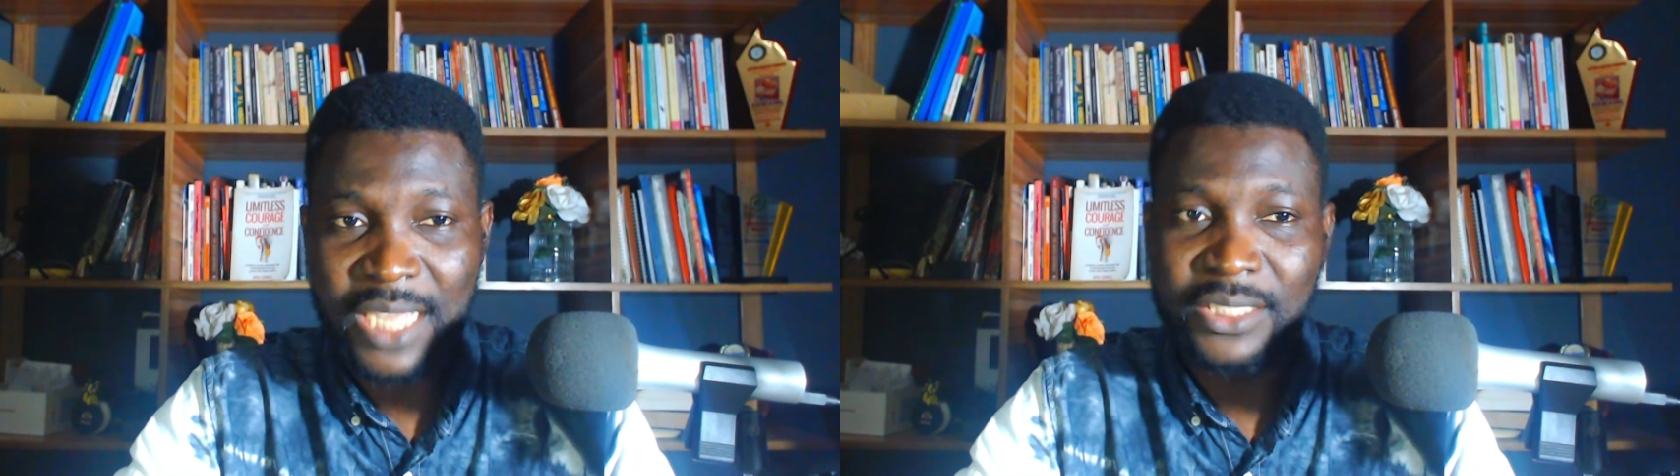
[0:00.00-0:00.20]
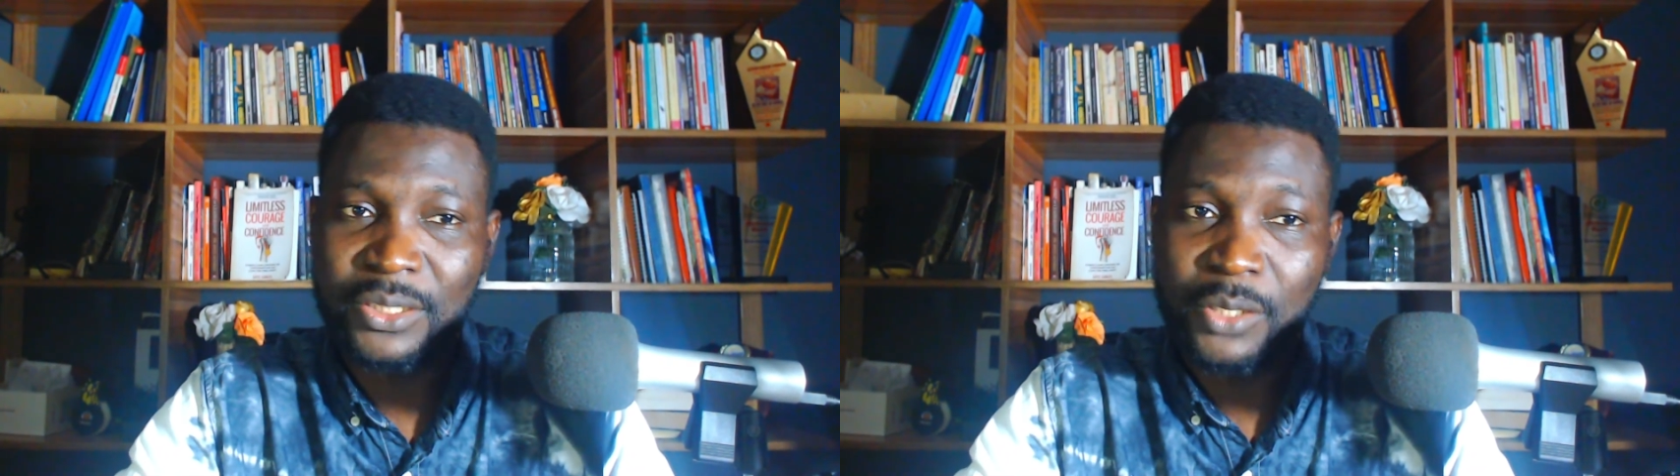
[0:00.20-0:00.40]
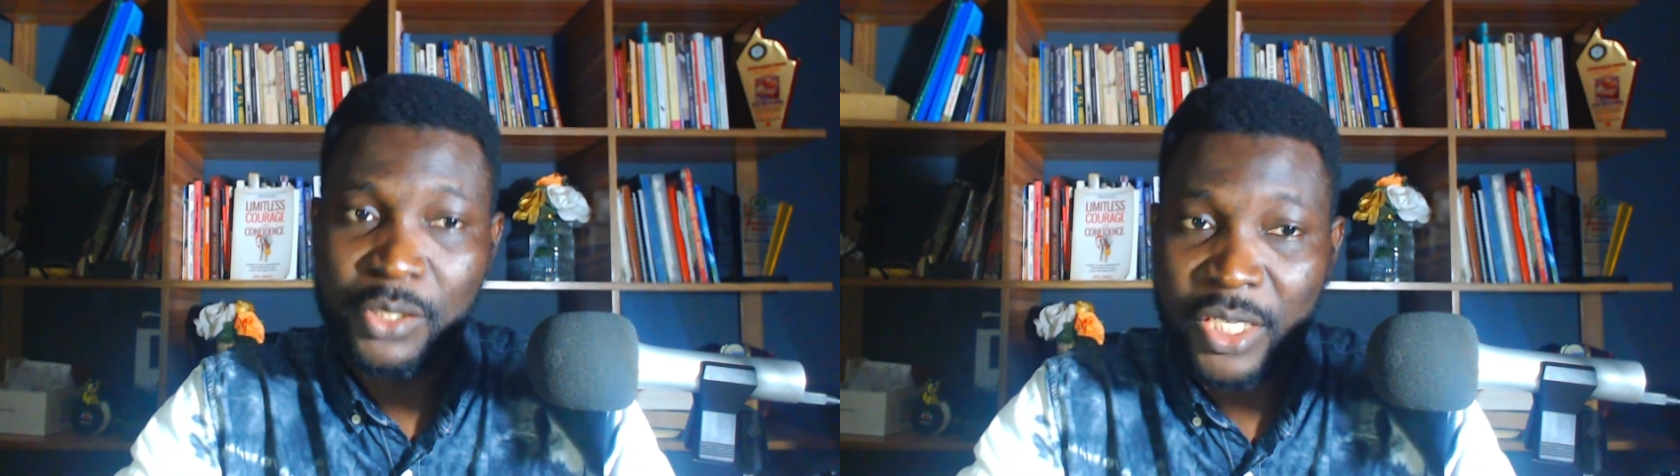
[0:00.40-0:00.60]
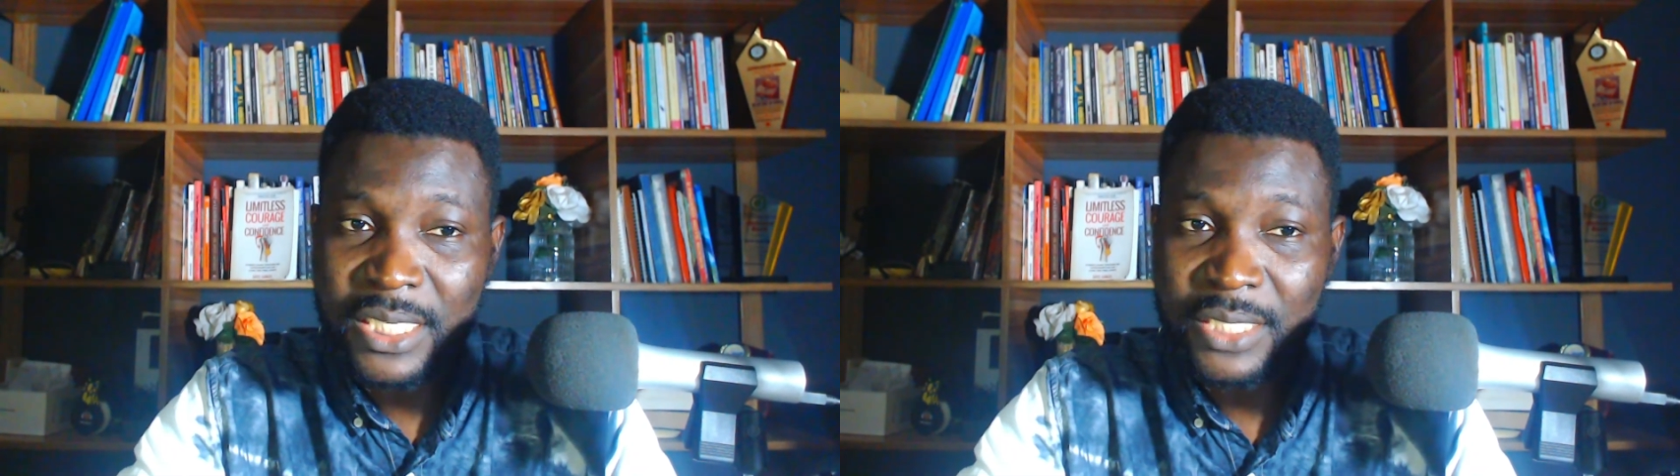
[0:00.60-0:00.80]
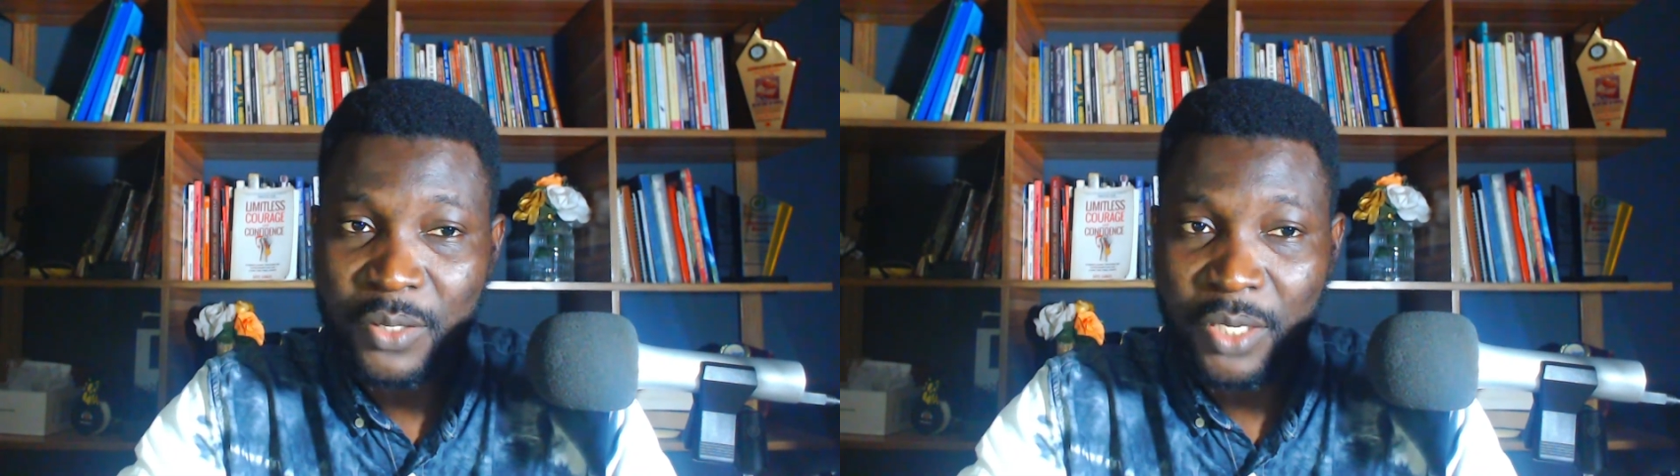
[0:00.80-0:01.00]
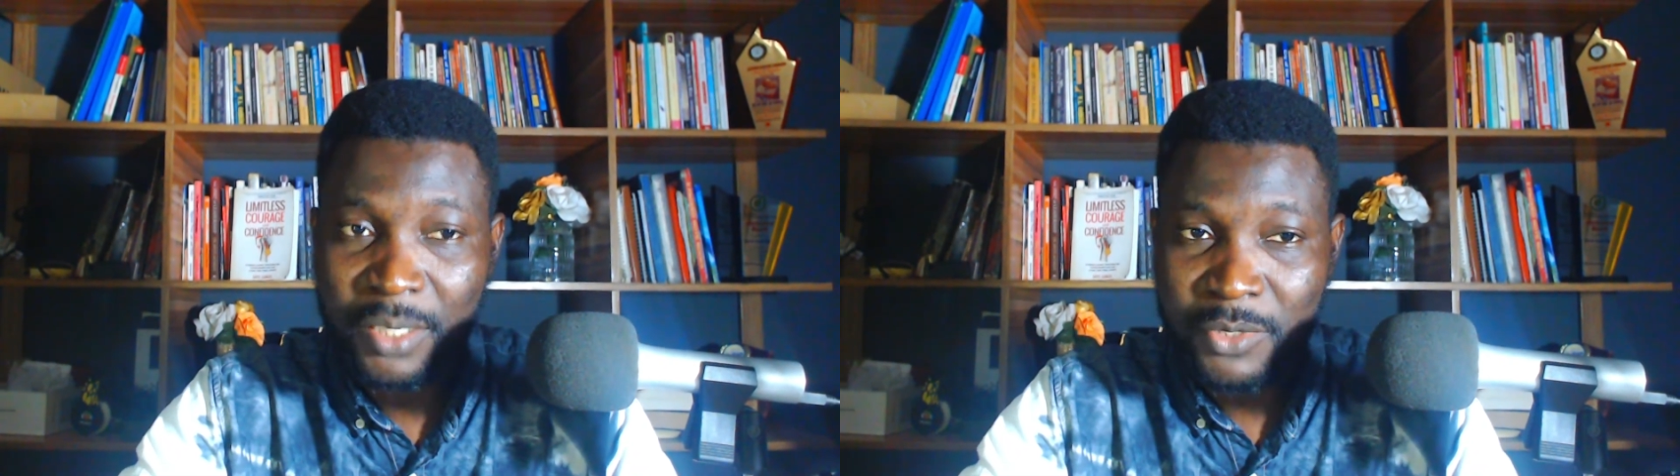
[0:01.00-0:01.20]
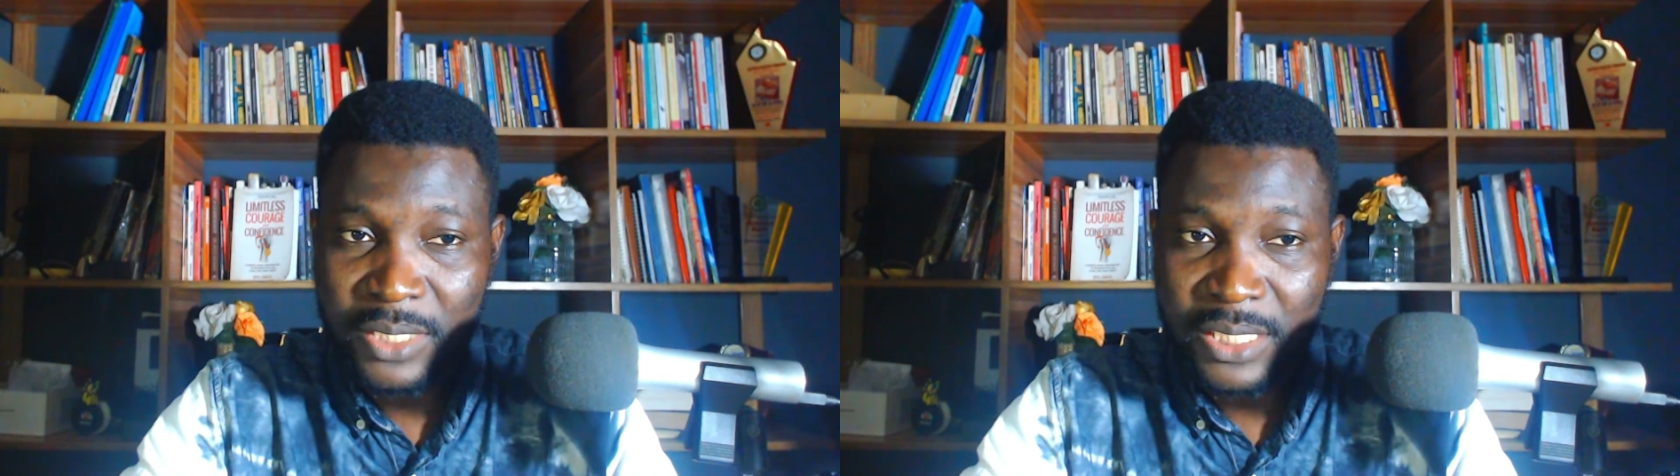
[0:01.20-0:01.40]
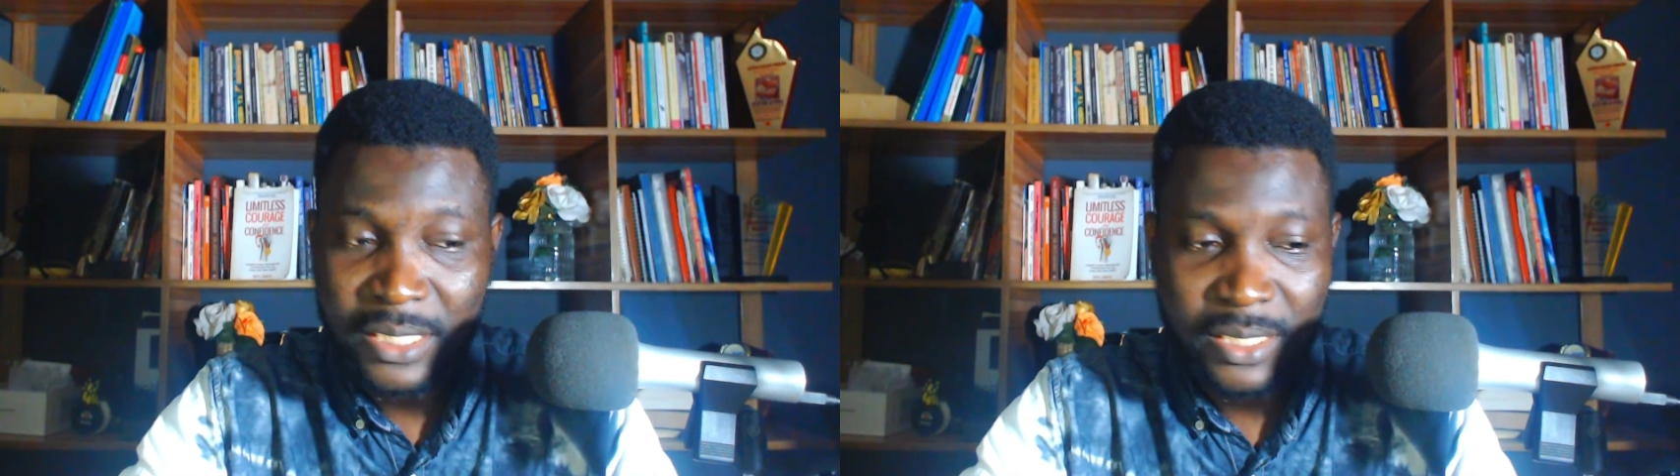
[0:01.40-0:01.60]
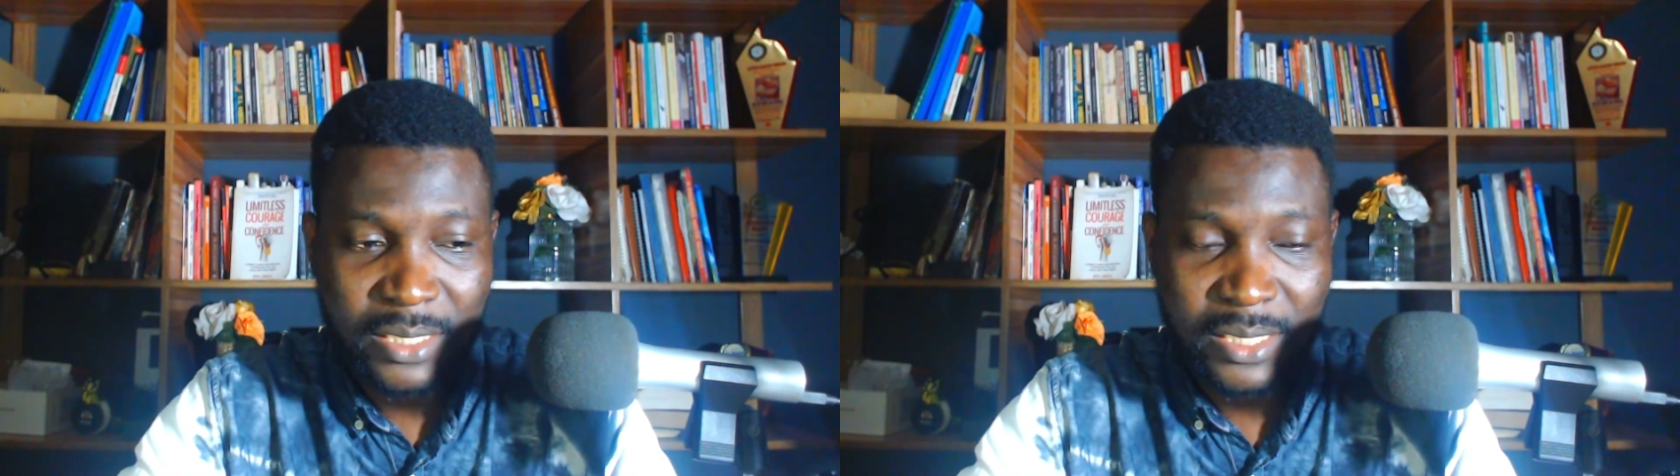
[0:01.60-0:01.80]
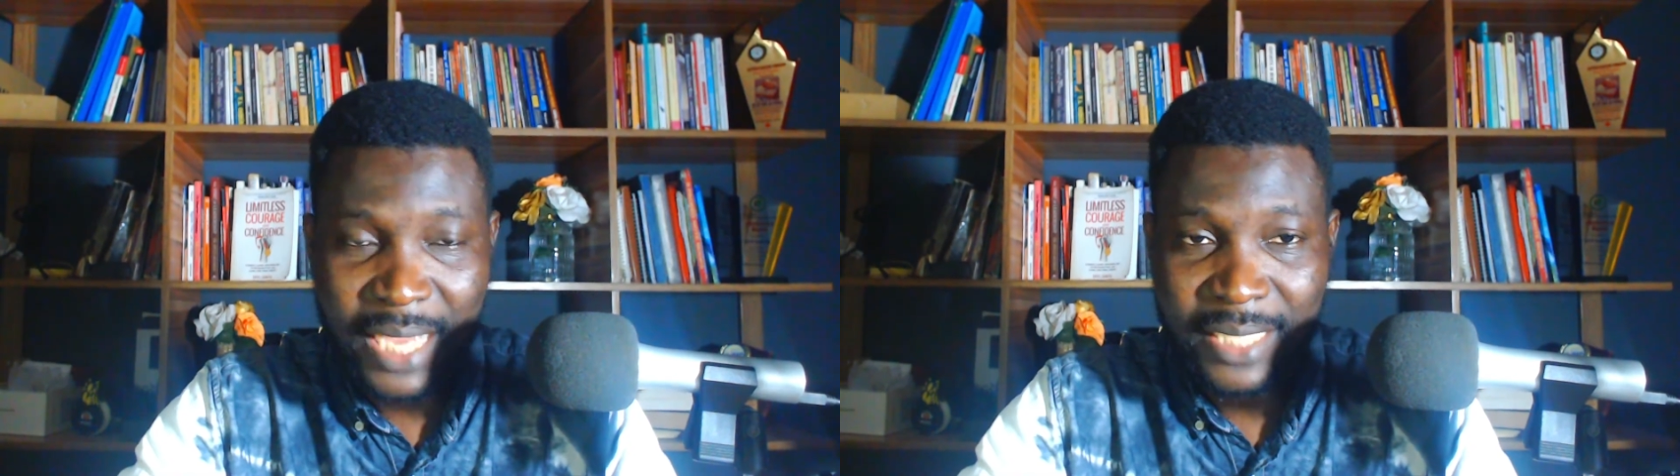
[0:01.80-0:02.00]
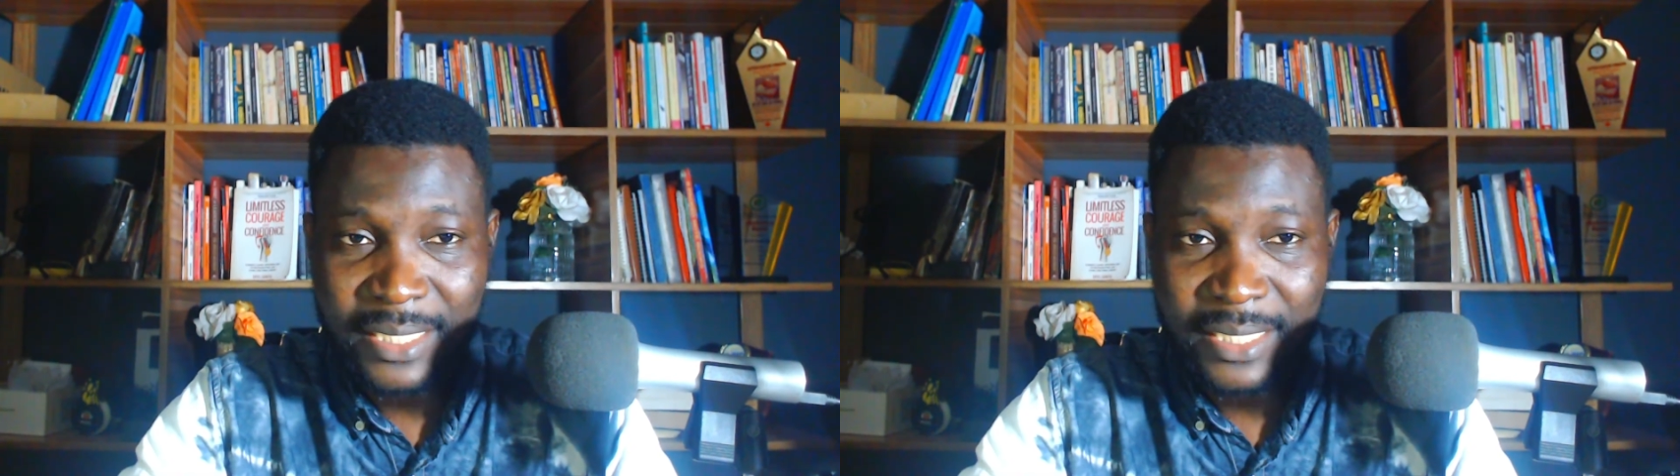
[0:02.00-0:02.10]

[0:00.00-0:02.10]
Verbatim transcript: you just need to come to this site